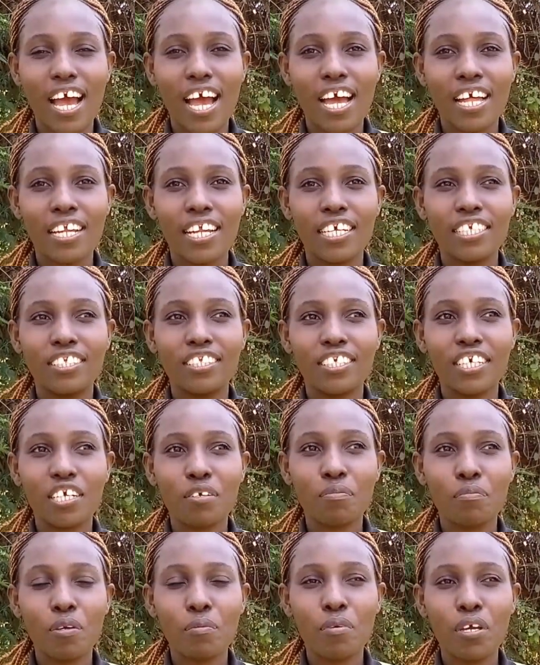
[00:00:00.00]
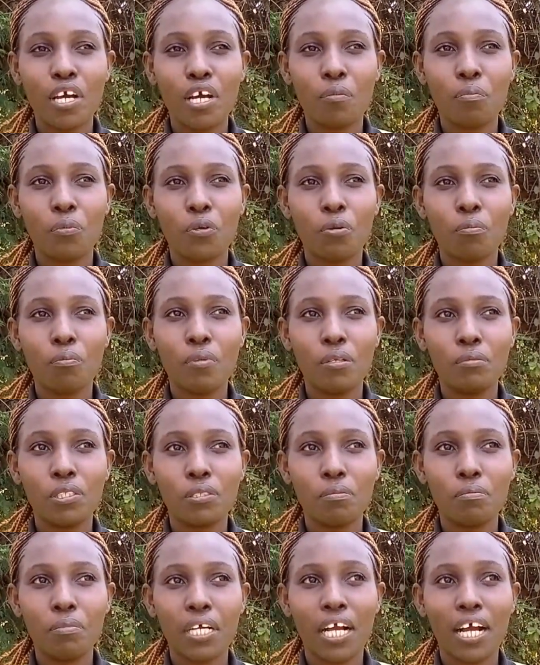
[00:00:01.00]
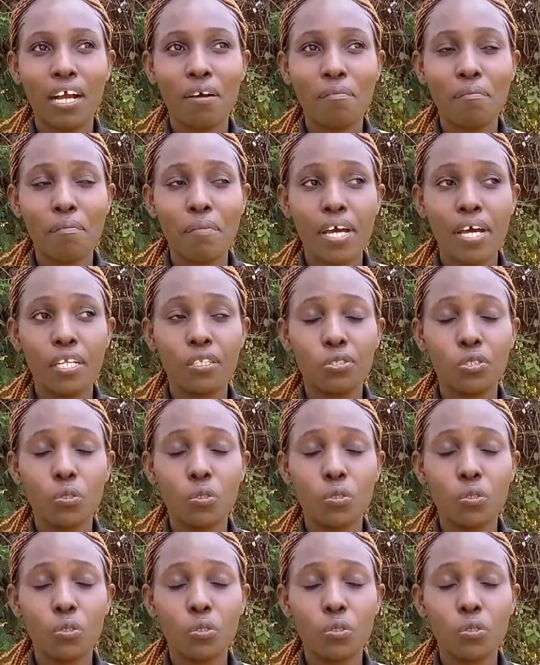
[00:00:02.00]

and I take maybe her problems become mine.